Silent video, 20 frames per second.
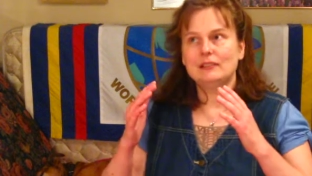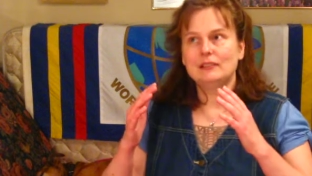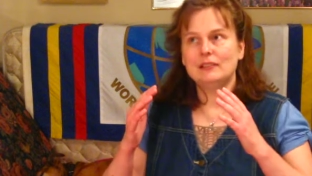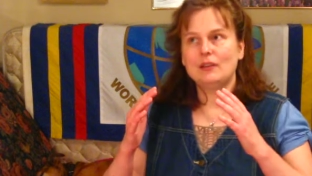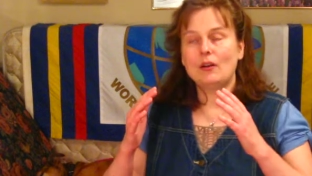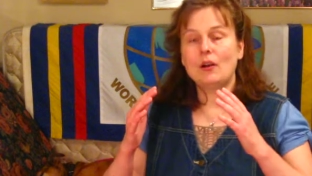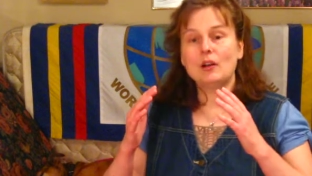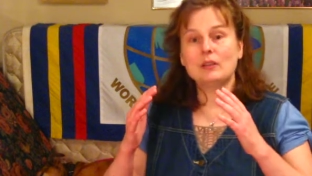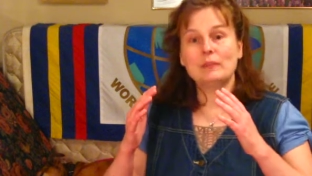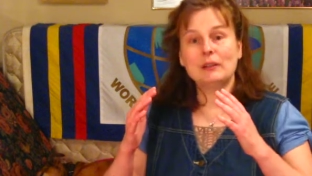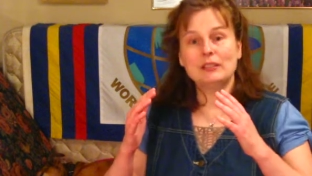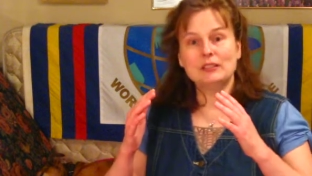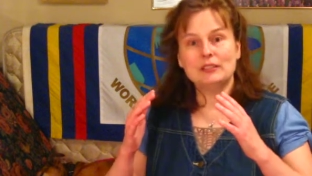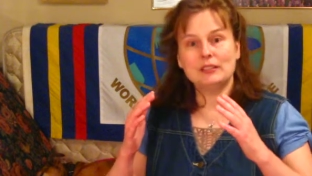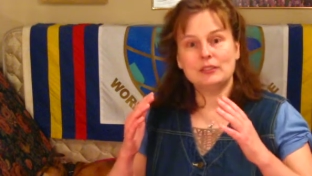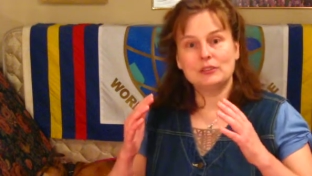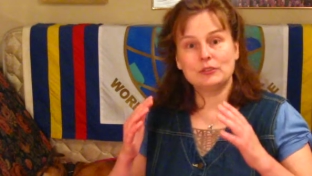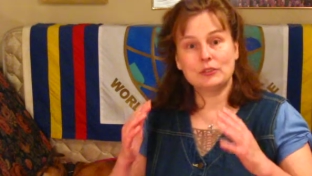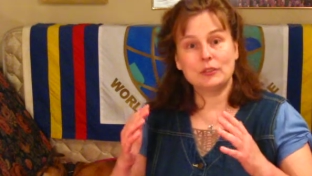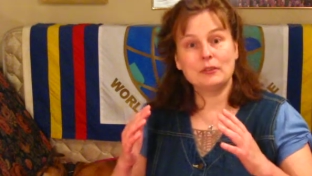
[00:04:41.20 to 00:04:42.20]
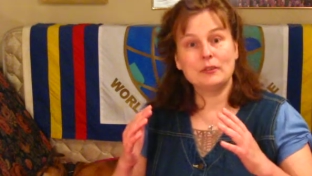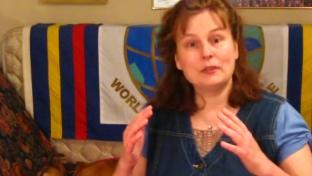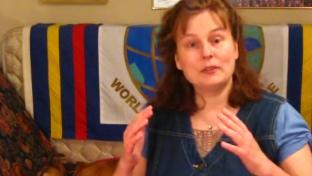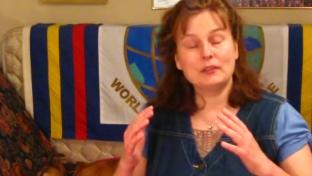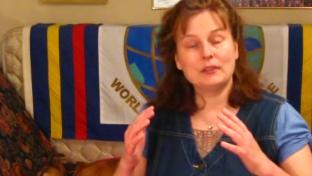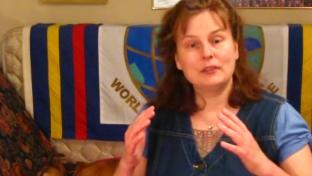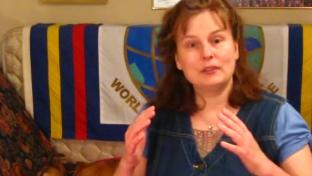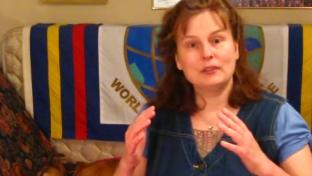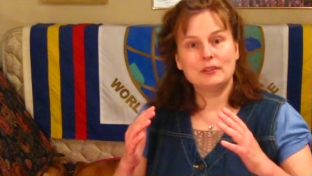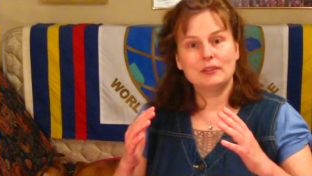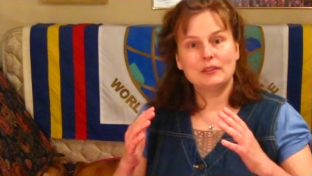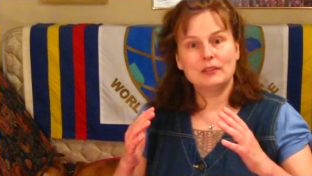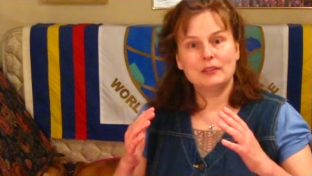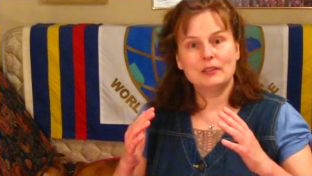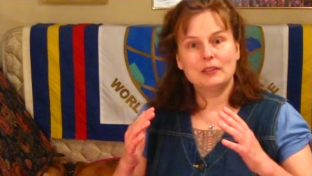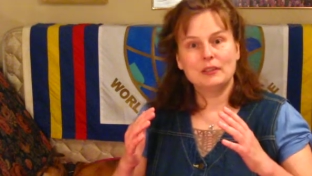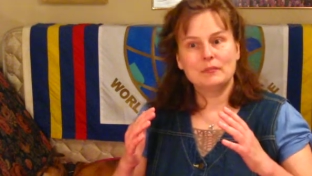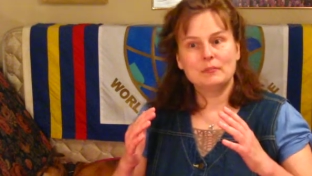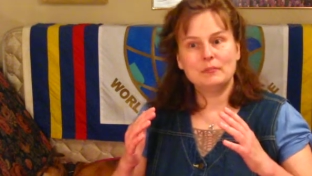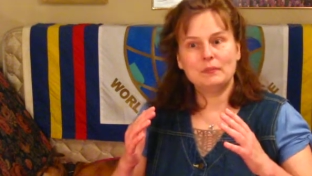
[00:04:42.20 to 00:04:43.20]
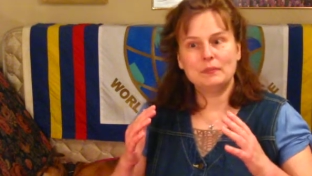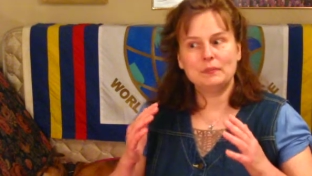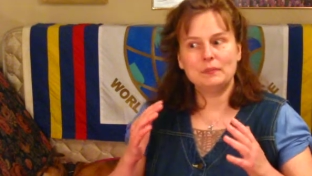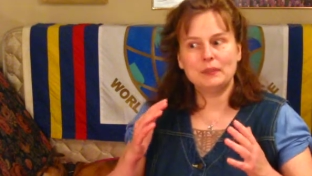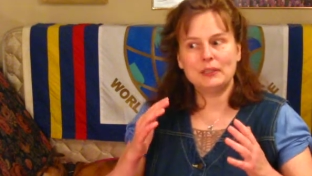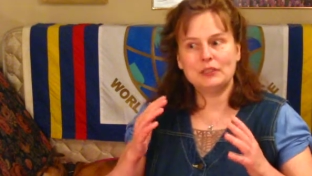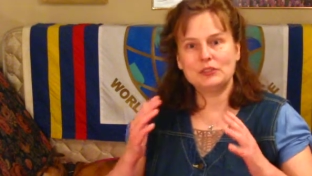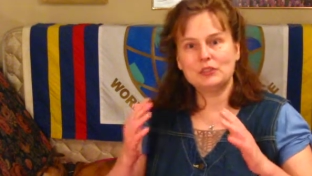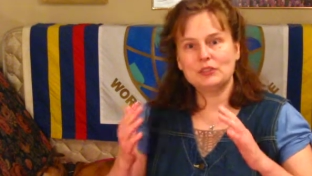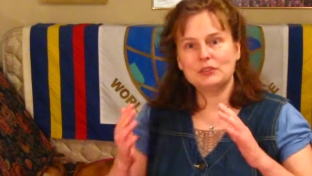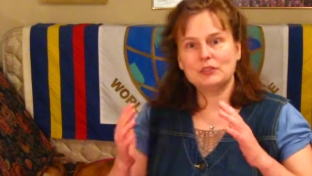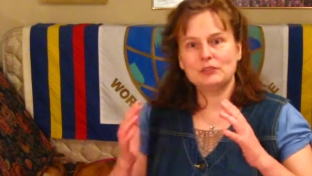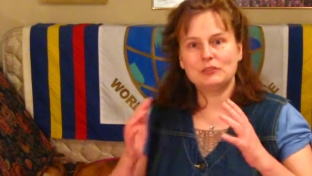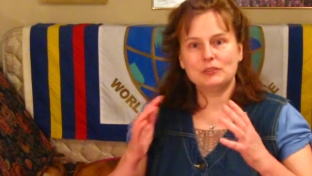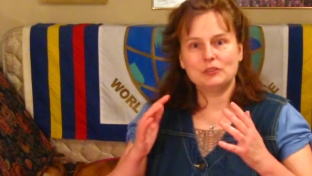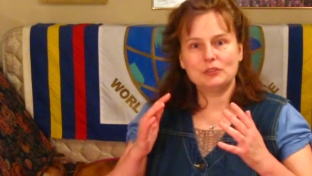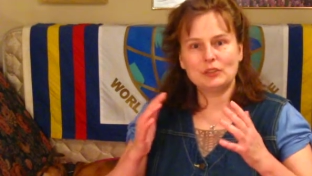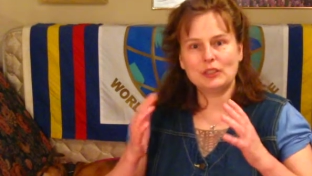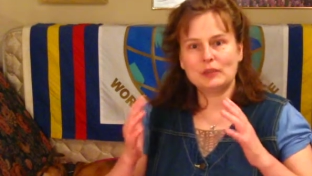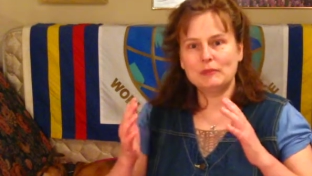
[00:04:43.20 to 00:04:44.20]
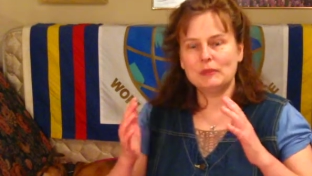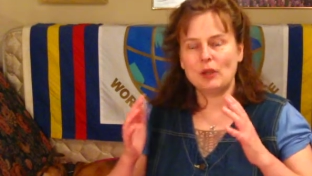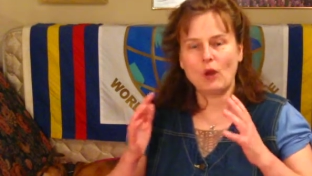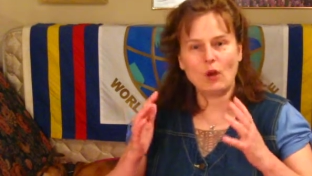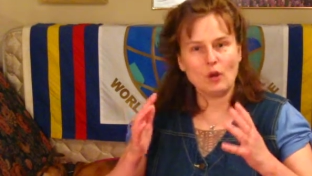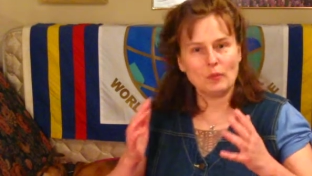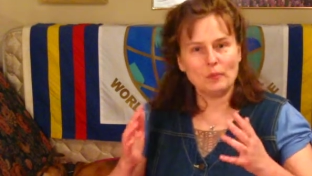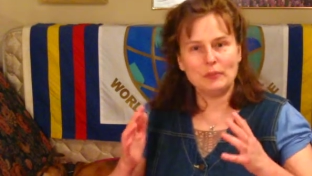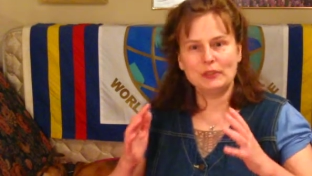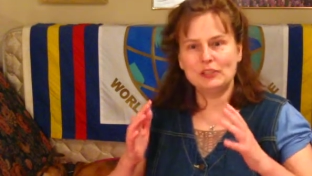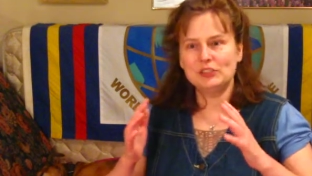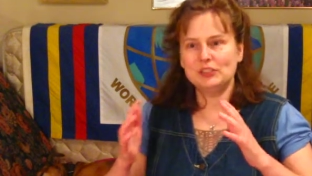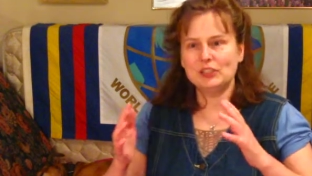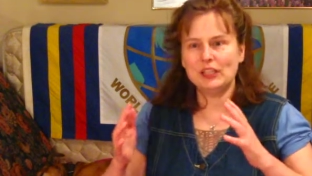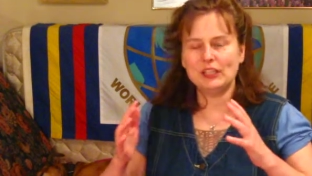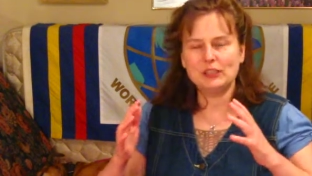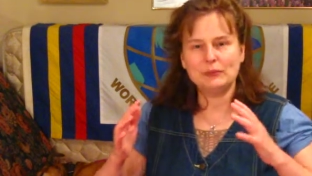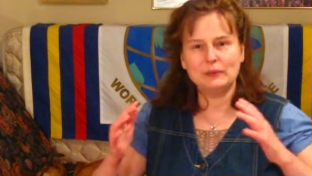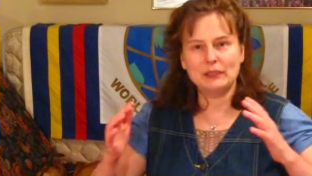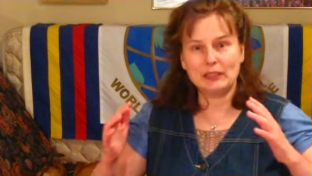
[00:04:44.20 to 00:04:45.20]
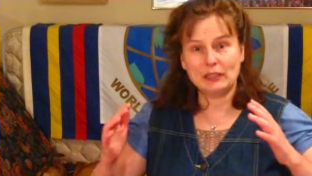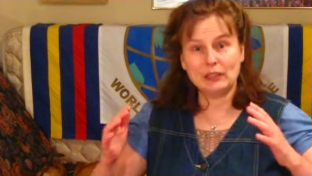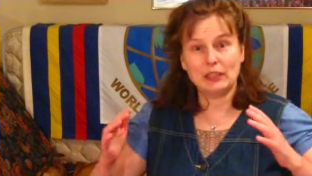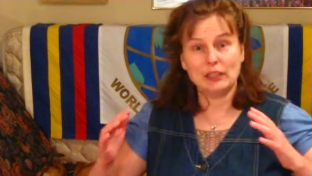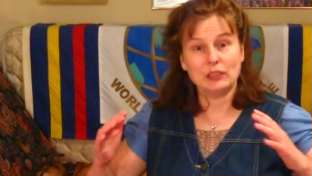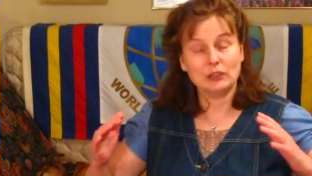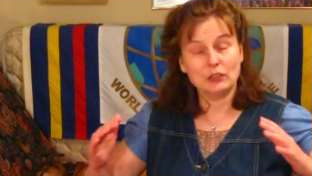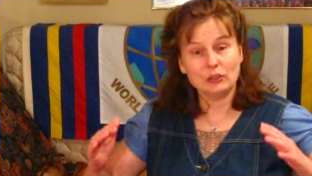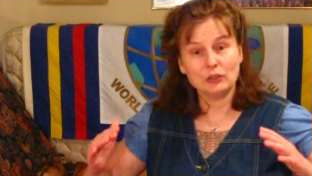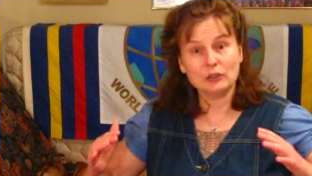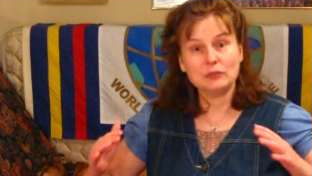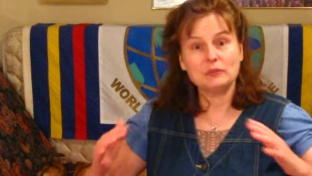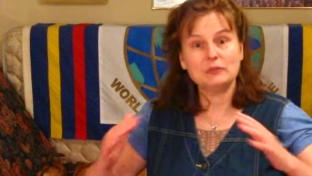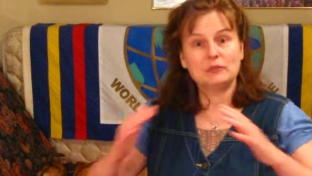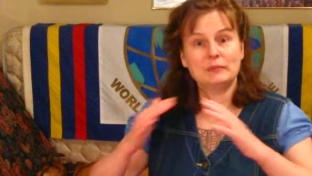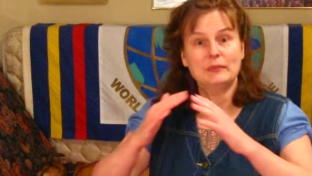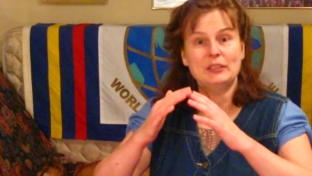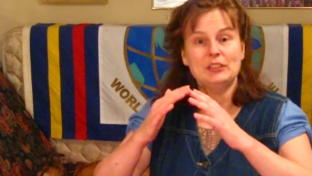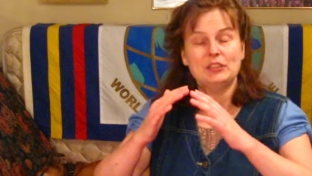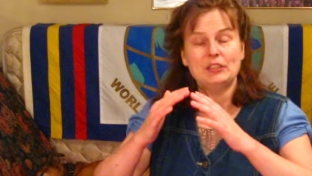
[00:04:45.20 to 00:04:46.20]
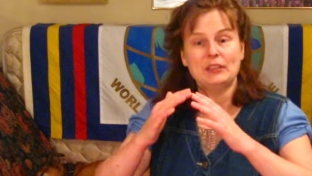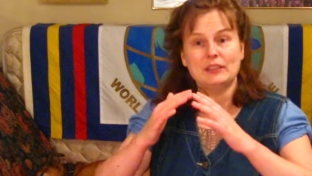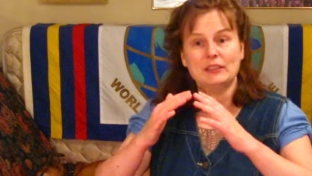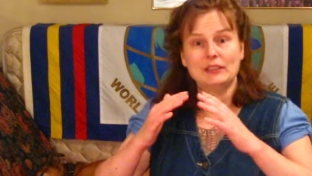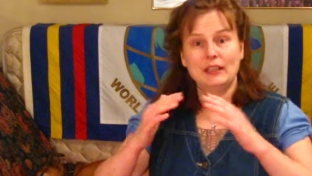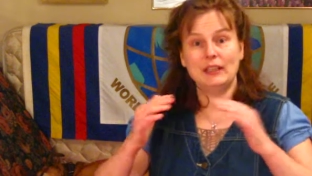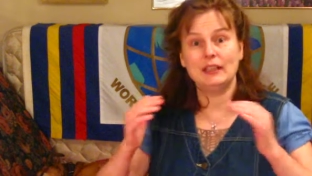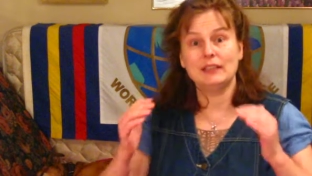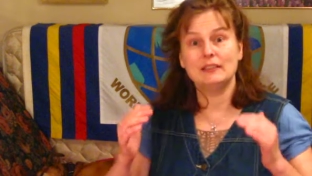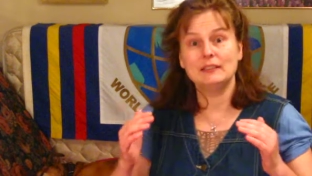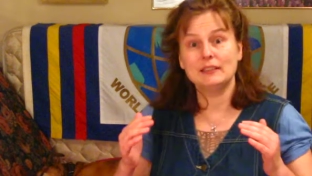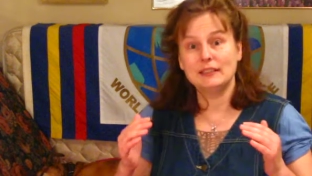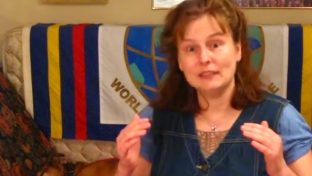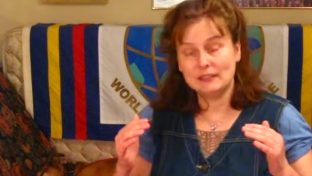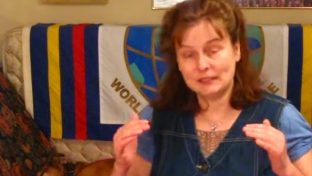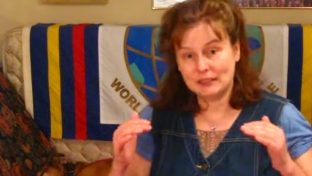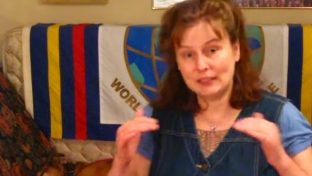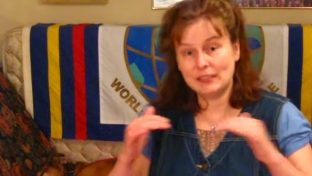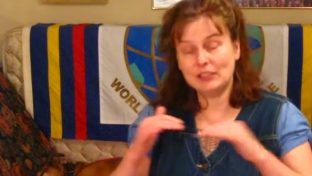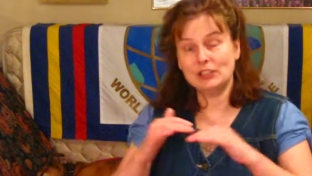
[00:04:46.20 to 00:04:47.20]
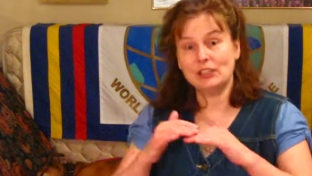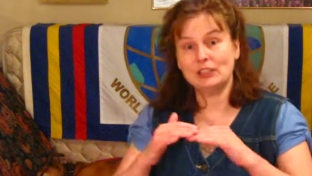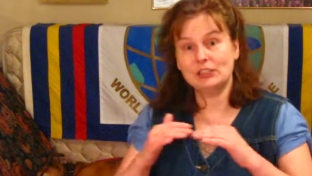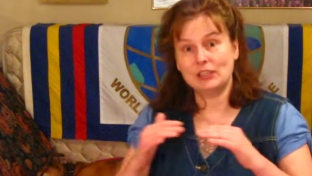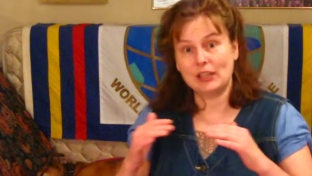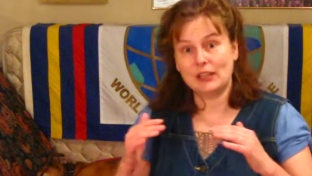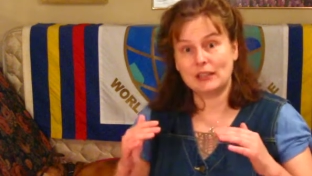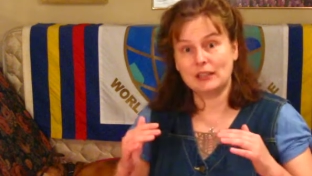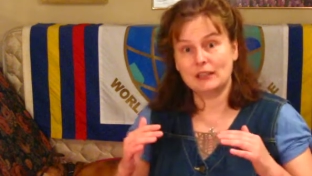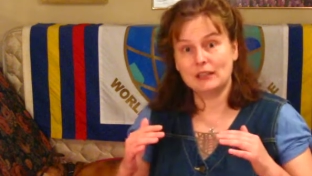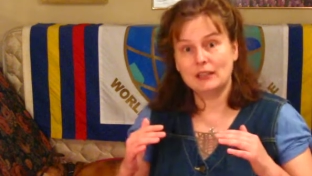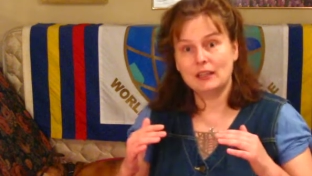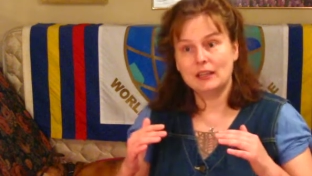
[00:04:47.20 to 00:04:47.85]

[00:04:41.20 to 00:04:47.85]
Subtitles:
Augmenting truth, because you're trying to be open and genuine and learn from each other and teach each other.